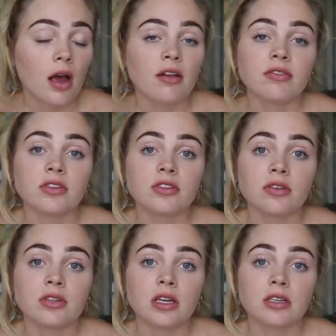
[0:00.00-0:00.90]
I feel
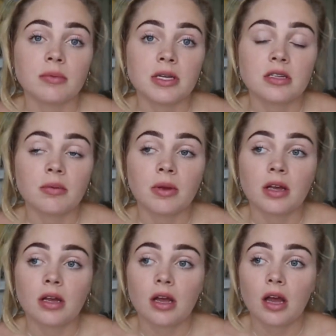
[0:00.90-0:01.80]
so sick to my stomach.
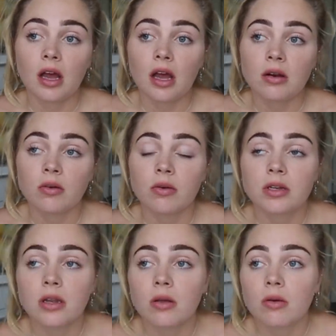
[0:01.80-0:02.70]
I don't know what
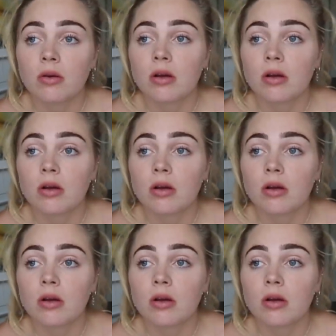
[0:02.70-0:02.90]
to do.